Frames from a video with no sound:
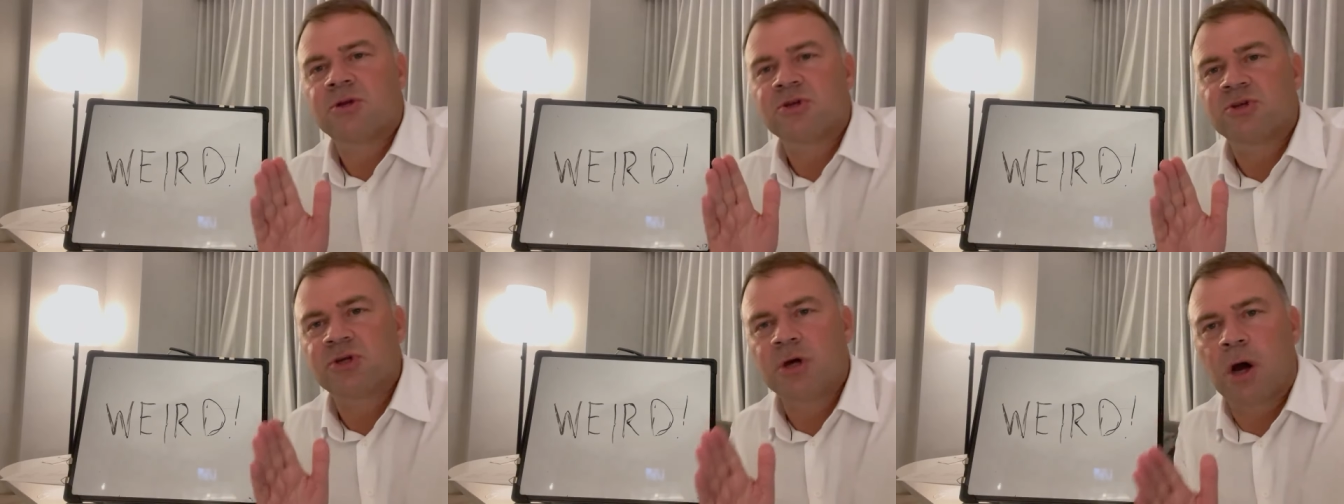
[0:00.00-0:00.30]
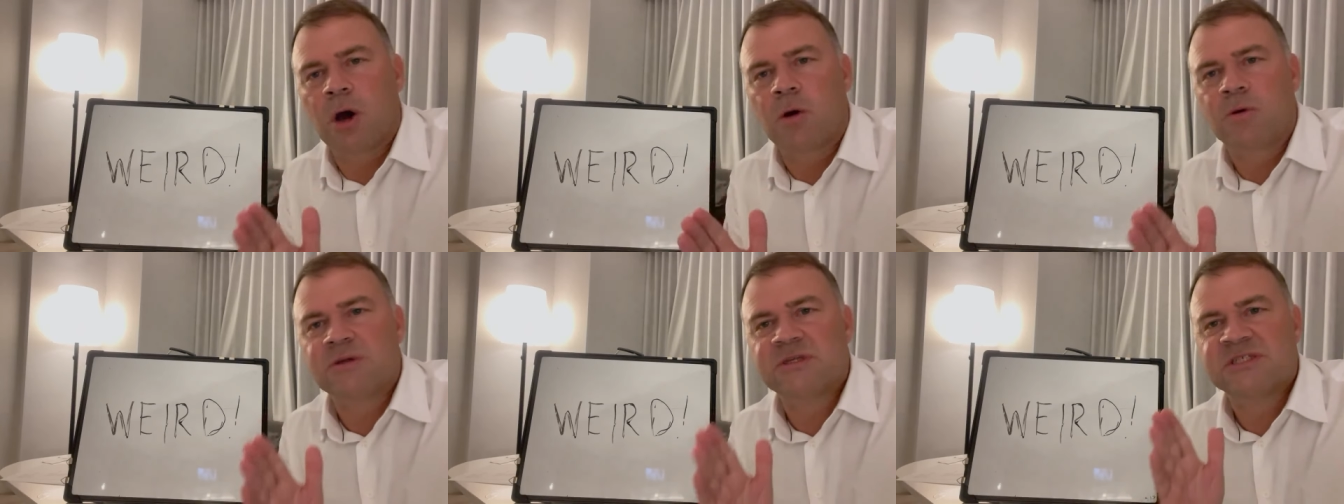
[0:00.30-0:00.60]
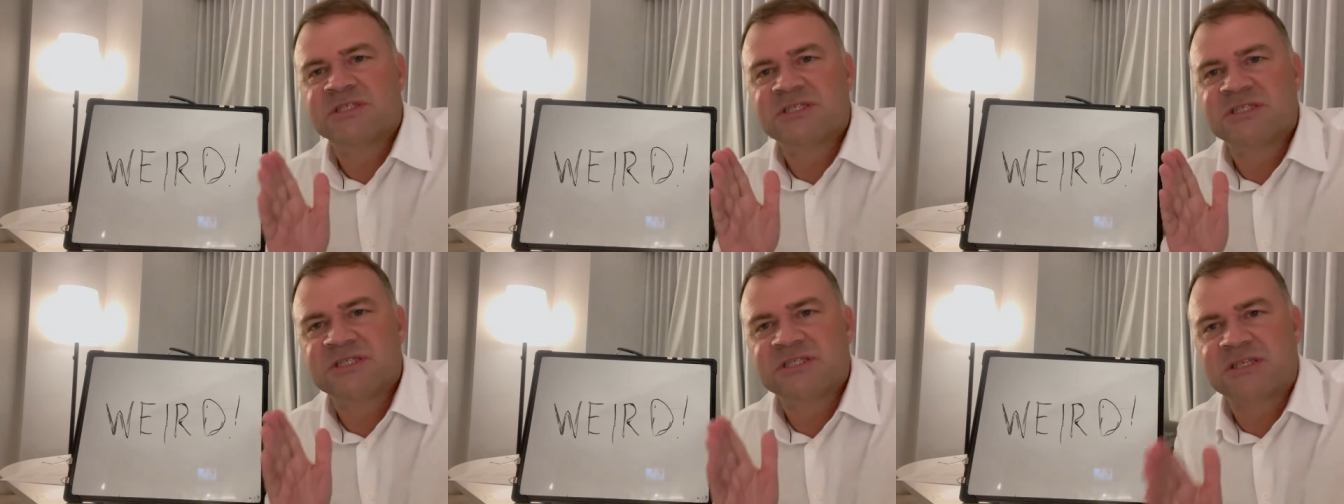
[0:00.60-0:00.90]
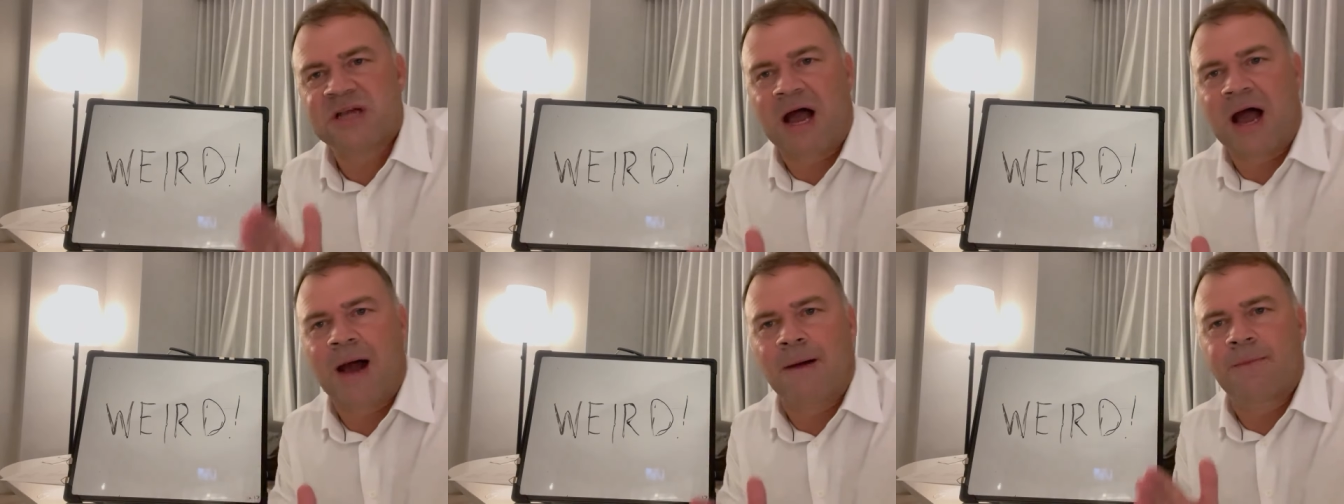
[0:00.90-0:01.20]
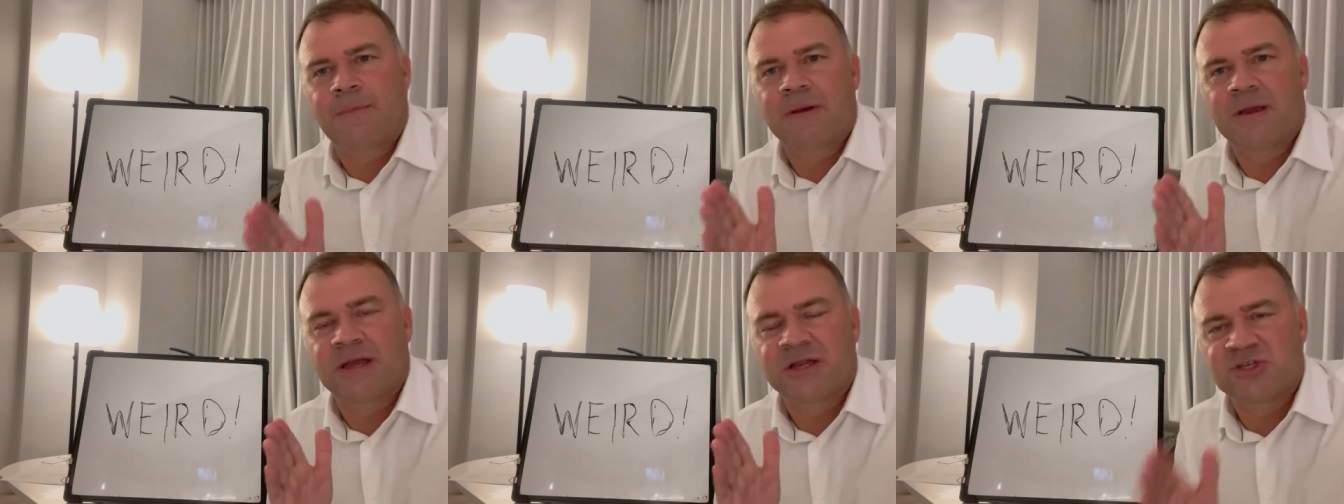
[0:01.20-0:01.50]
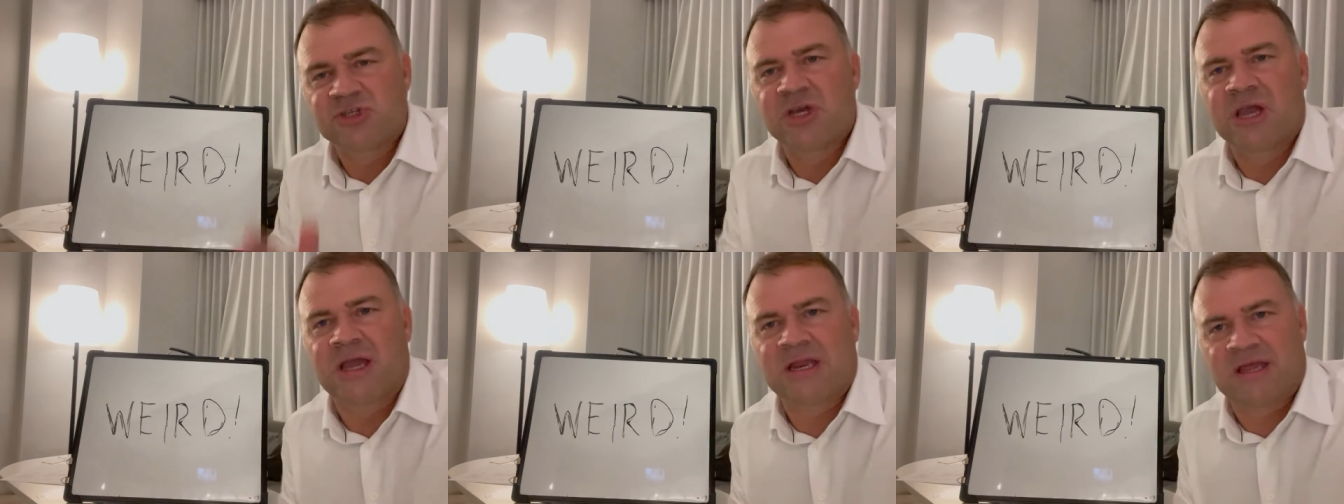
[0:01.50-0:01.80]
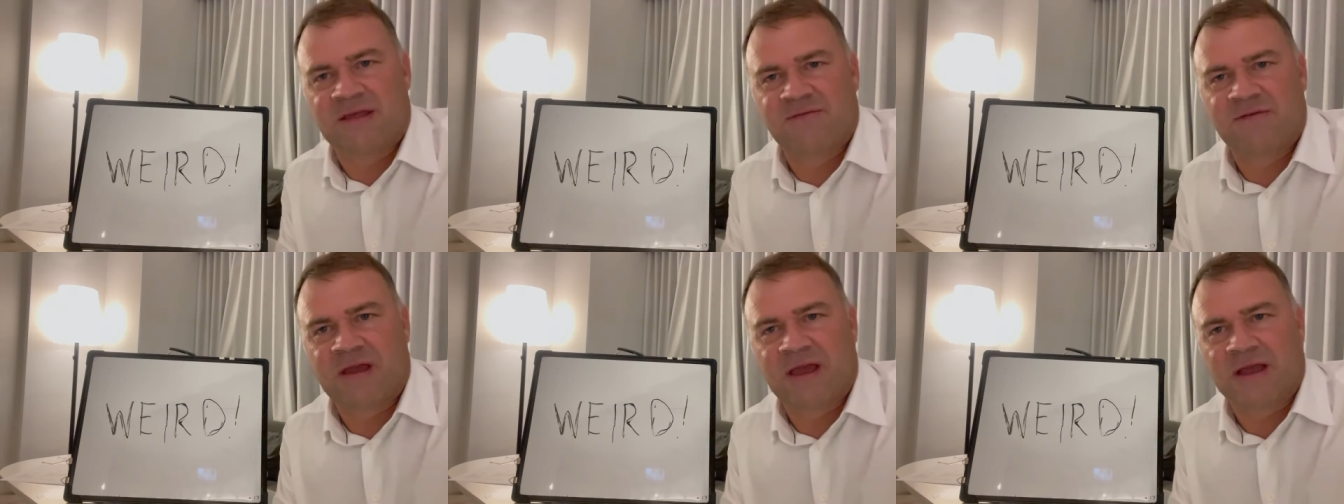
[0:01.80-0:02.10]
don't stop at J
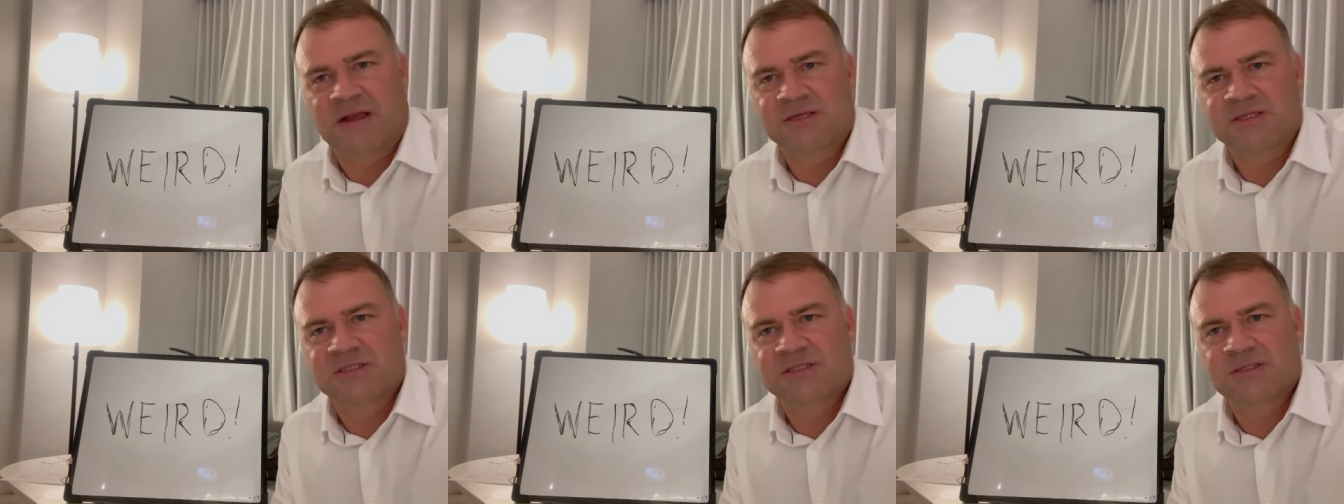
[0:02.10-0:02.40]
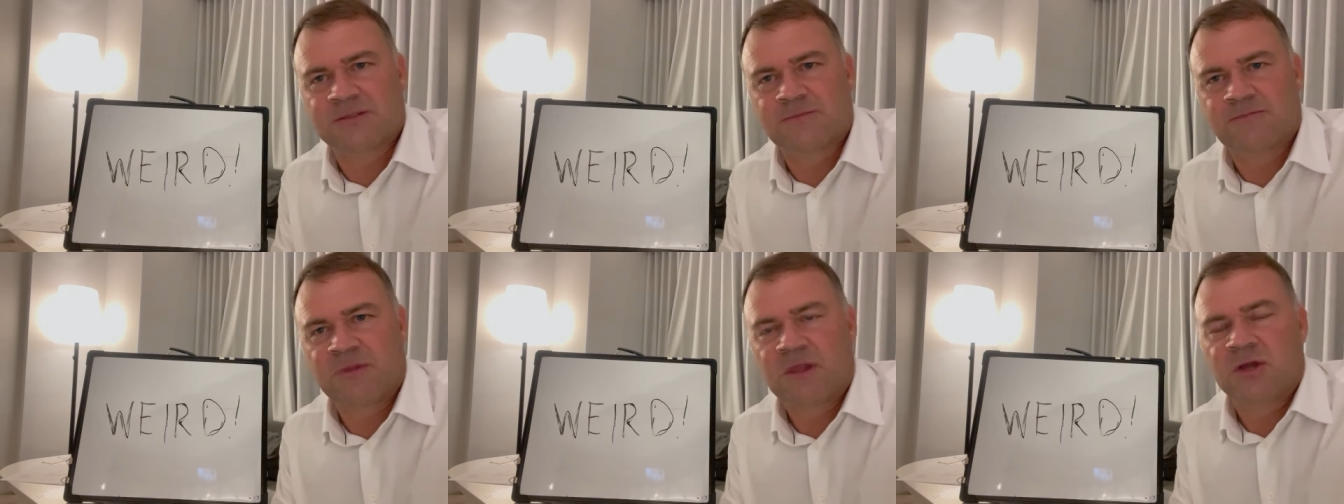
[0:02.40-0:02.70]
D. Vance.